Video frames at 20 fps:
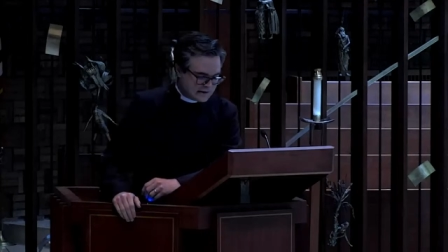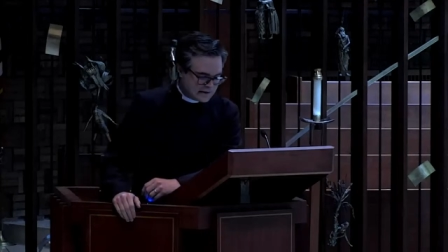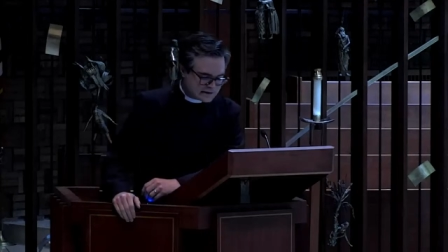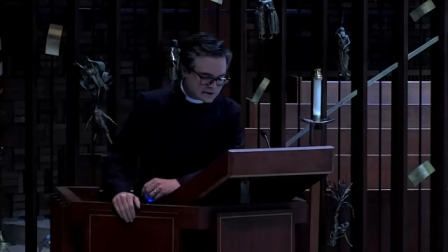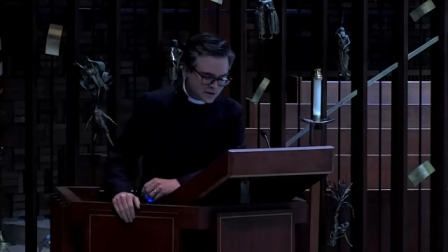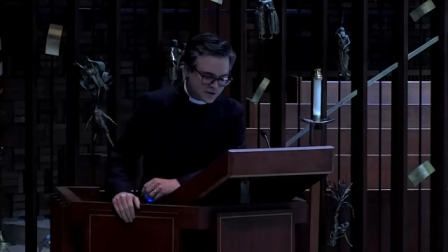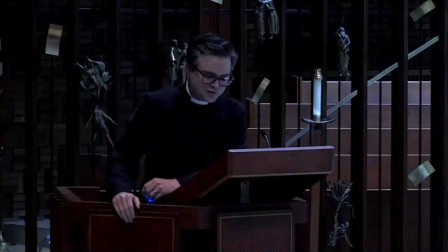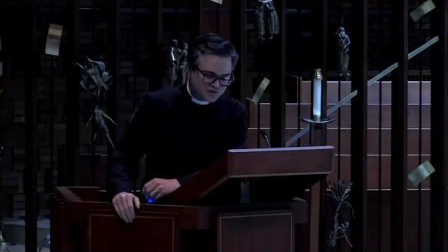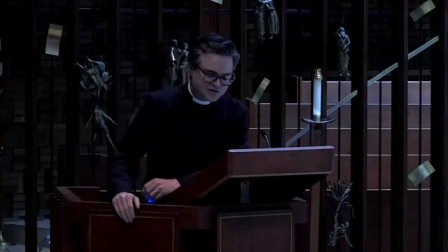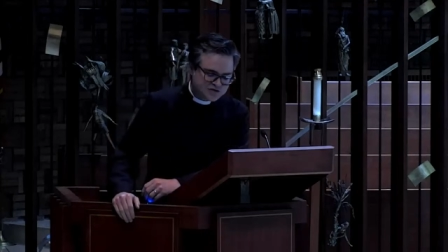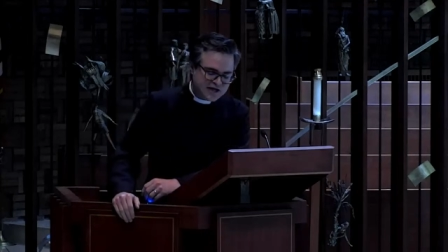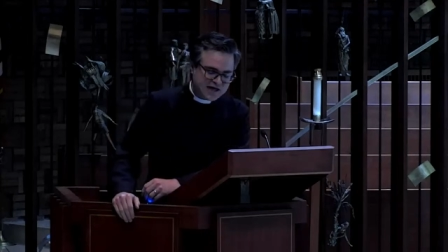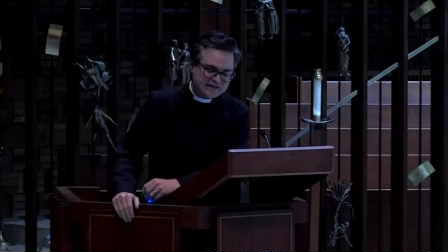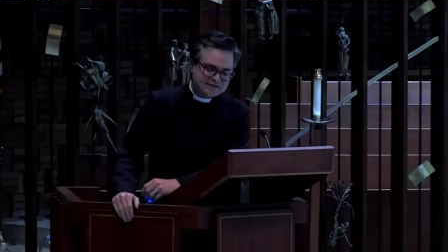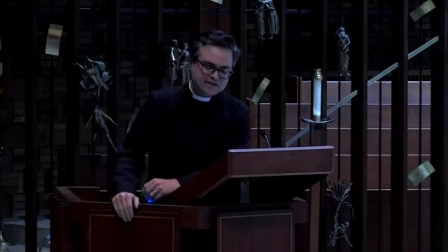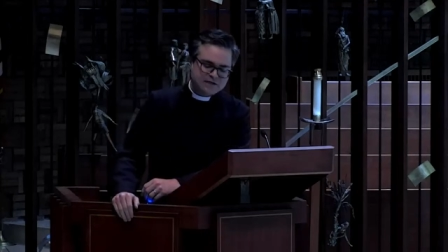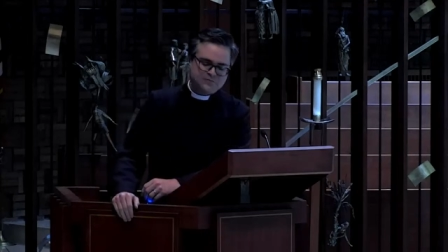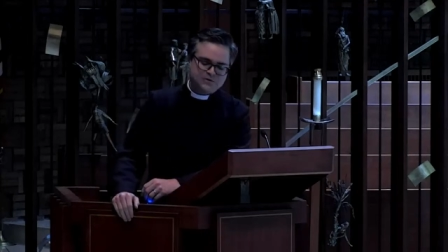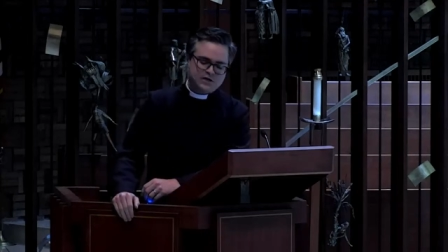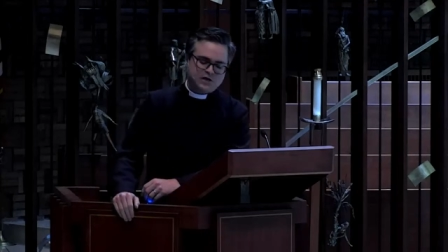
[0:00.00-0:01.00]
And so those
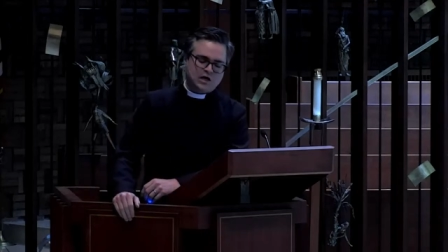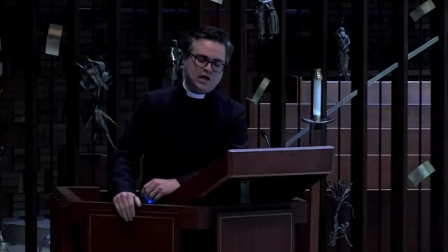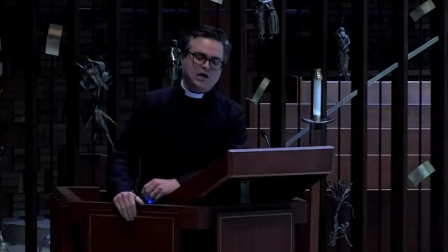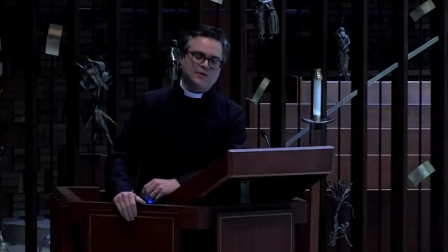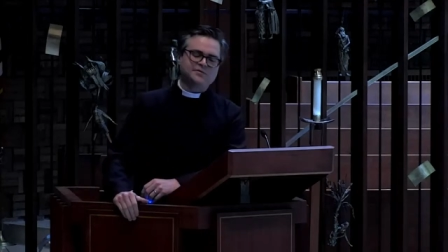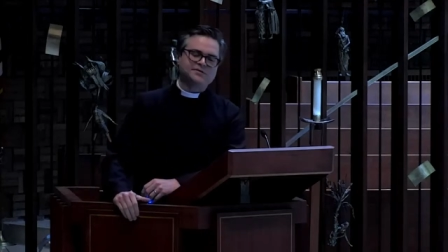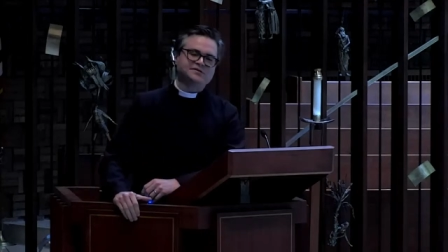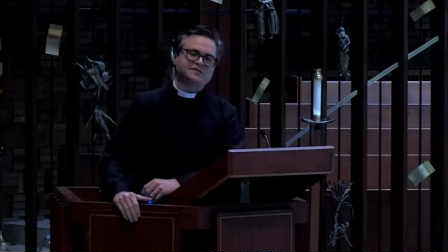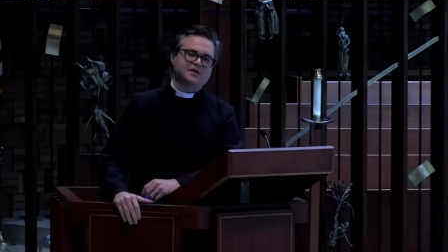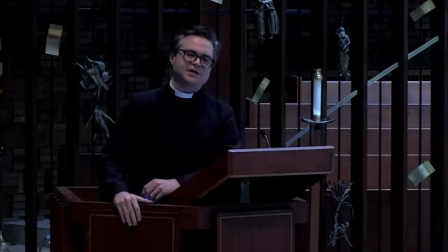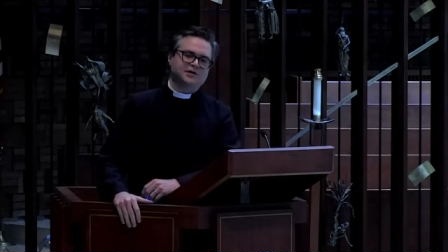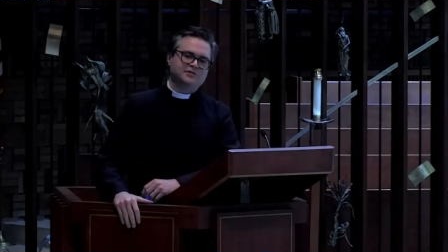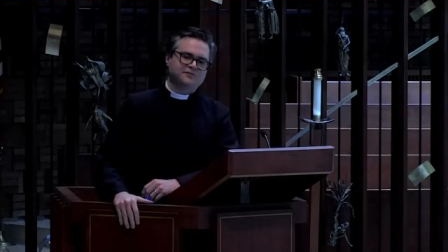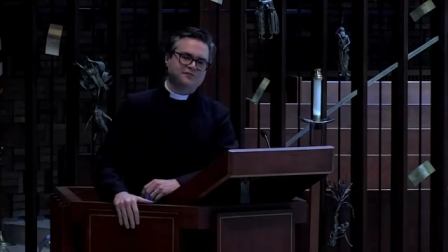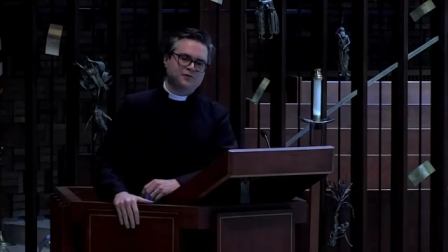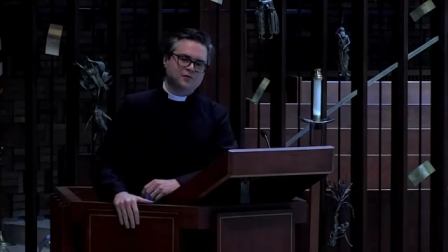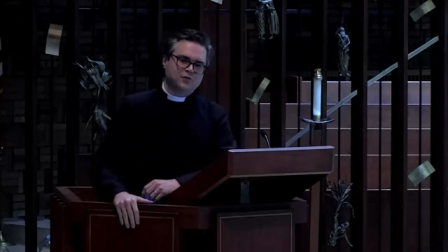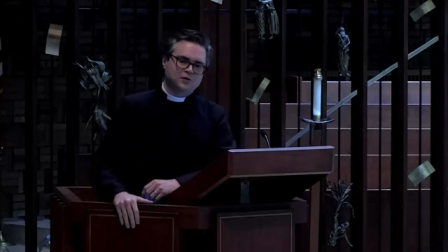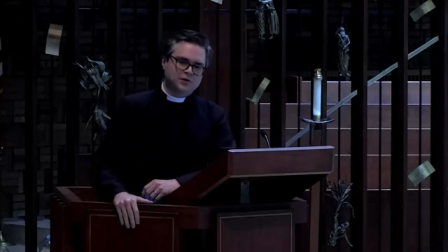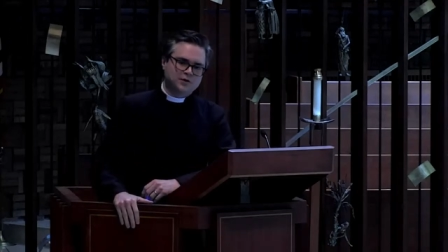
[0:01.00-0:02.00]
deaths can be compensated
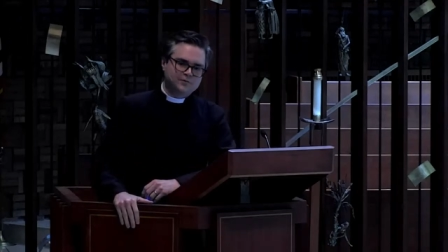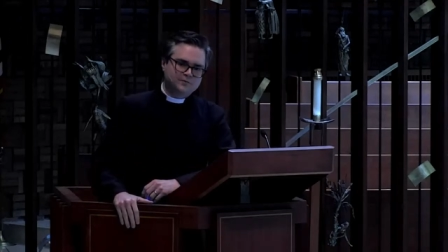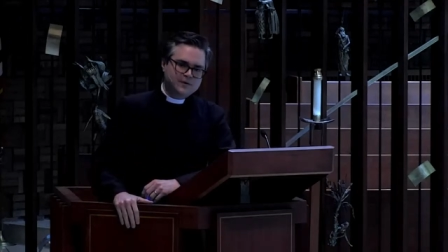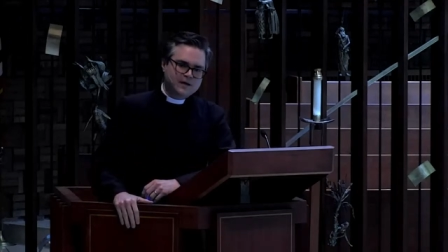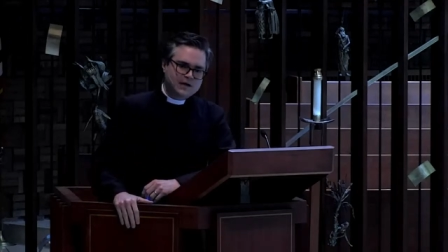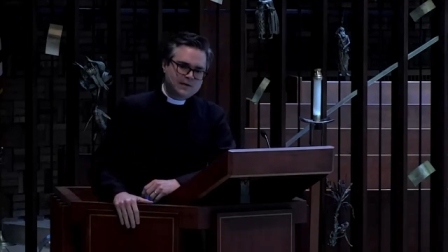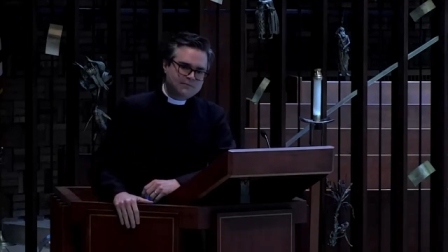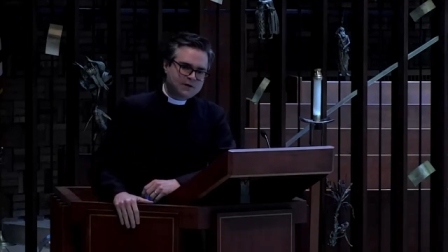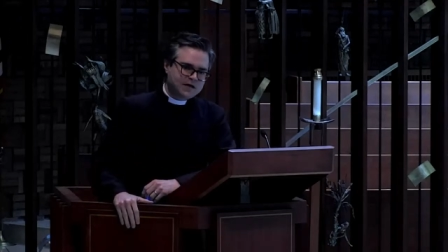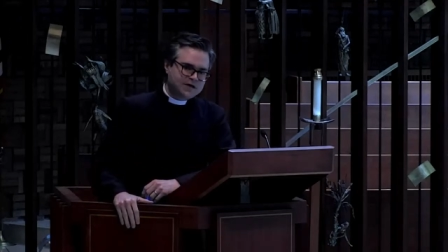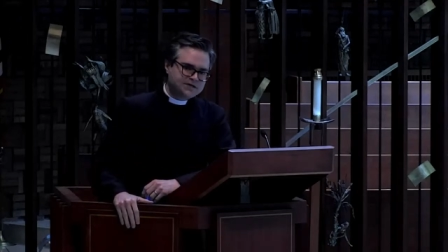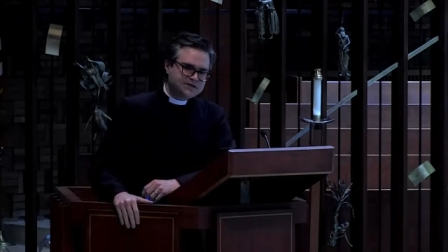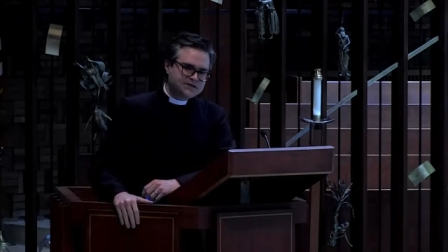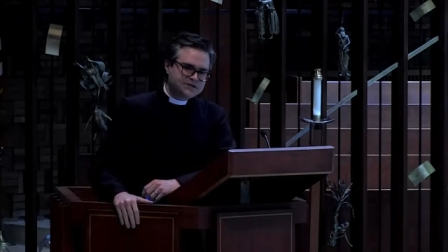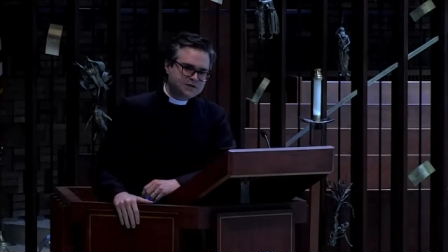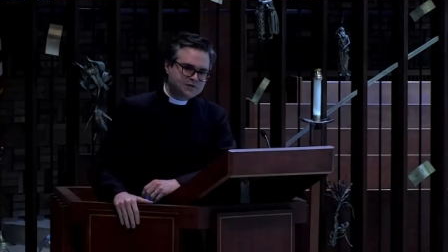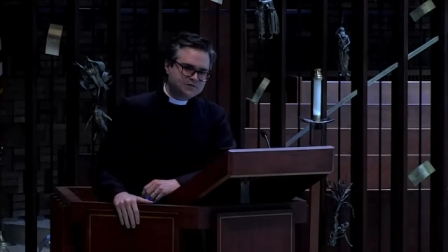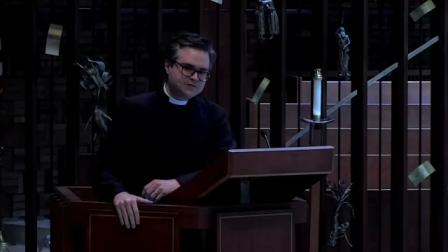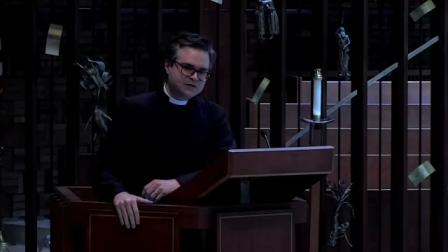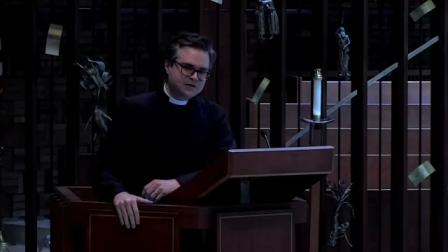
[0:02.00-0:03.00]
for by the
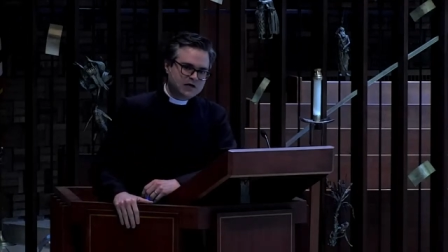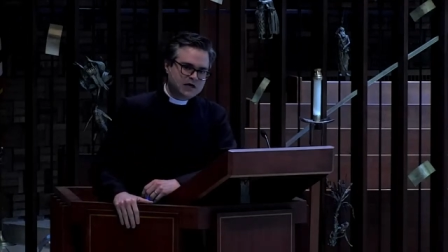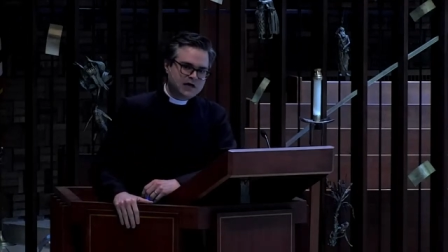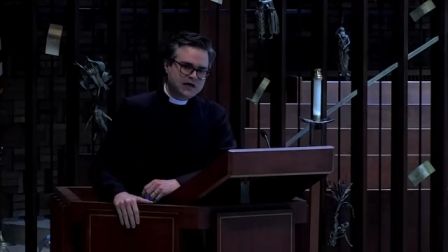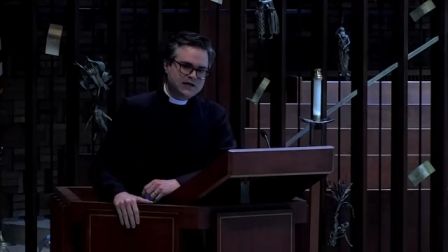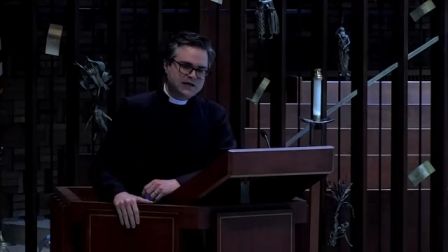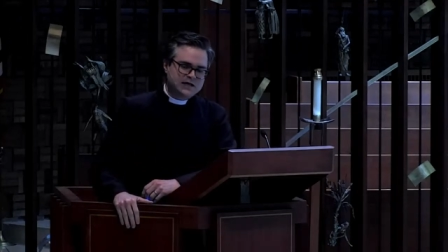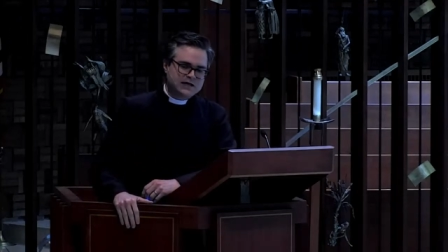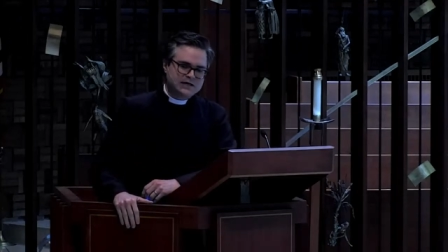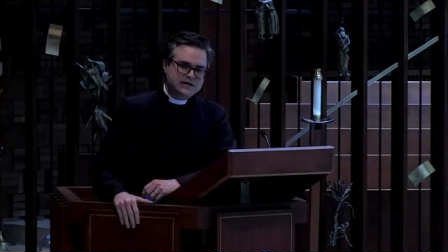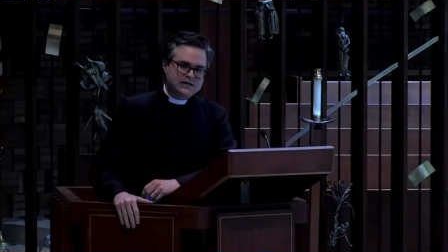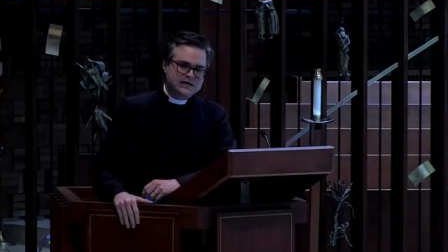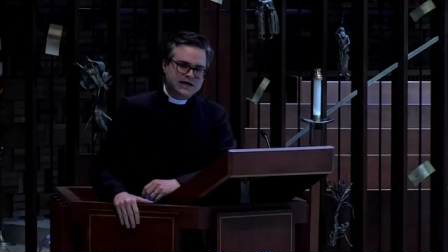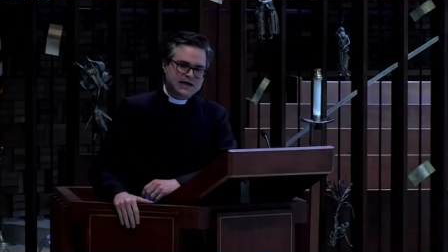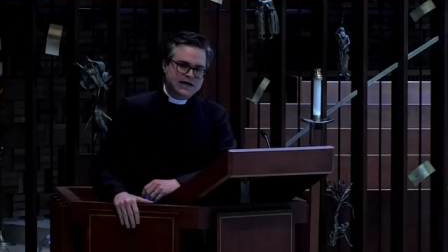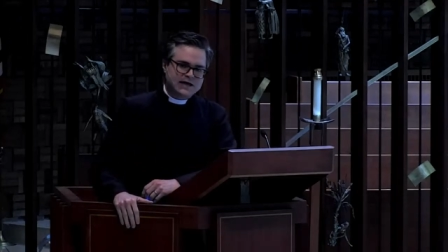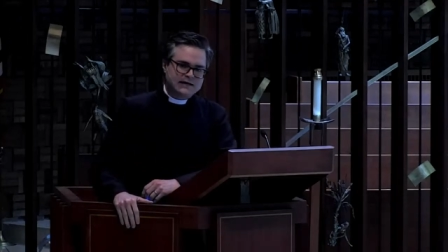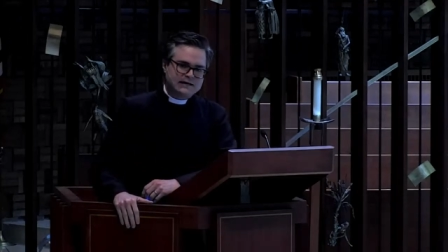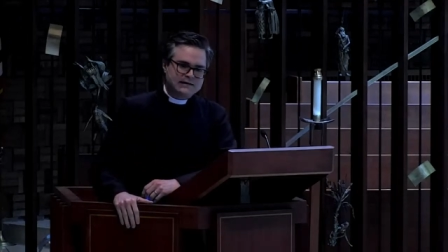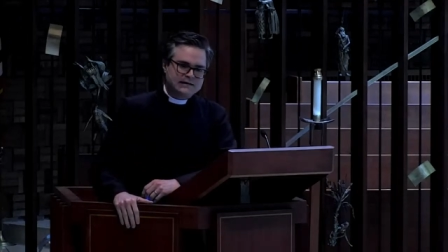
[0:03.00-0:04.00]
silver lining
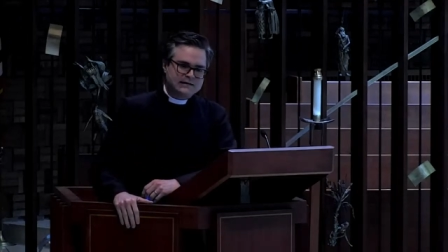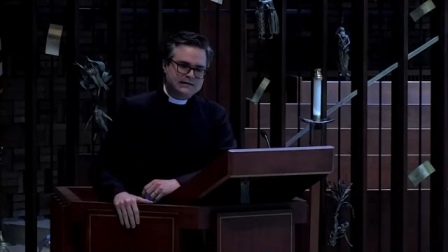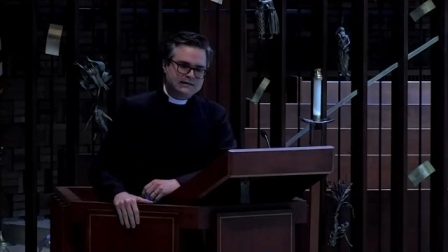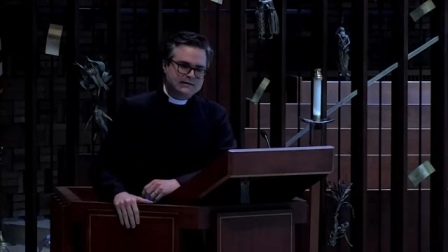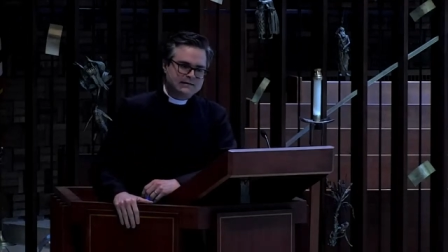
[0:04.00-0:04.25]
that,